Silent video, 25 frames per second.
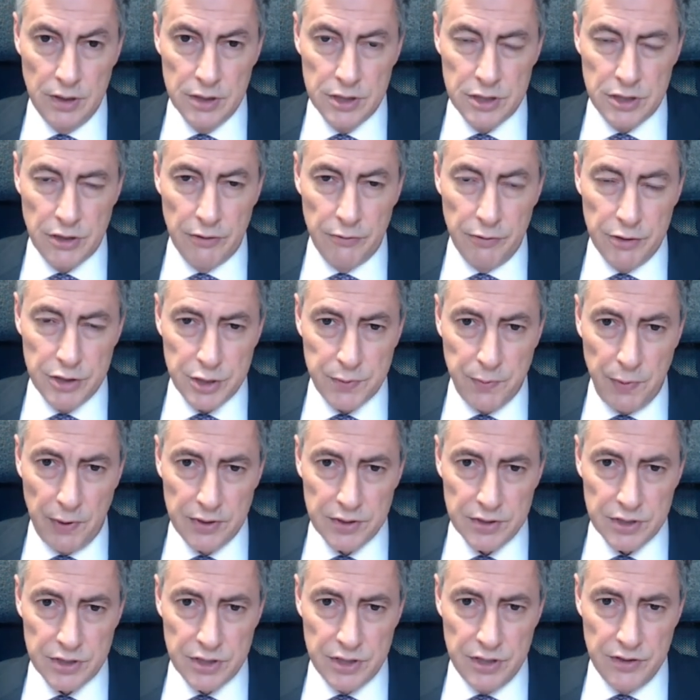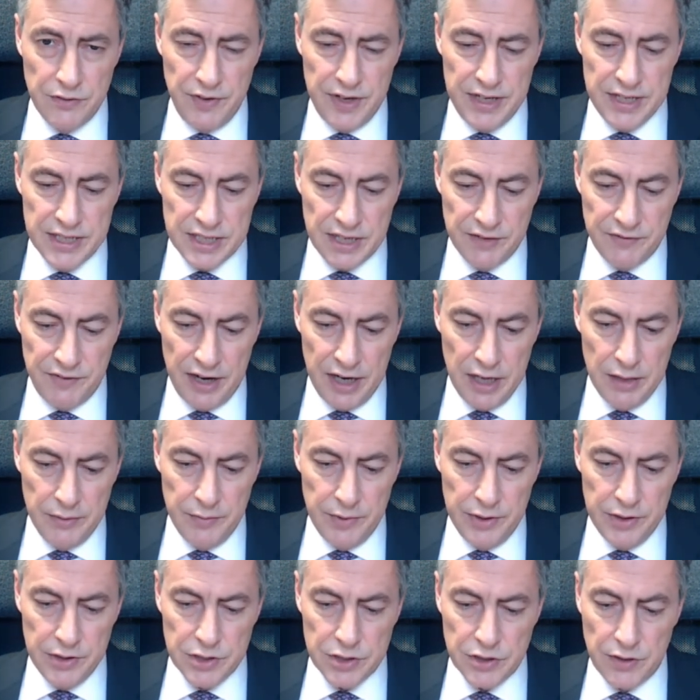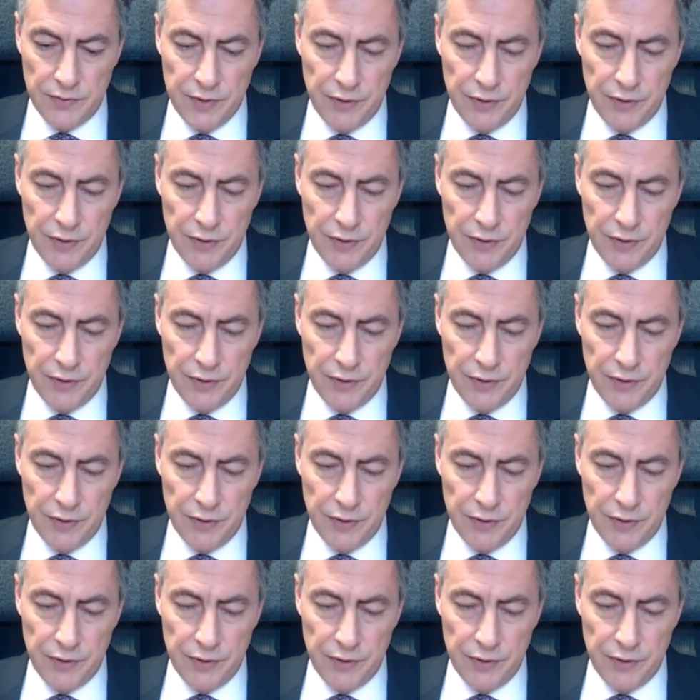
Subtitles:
So in response to these developments,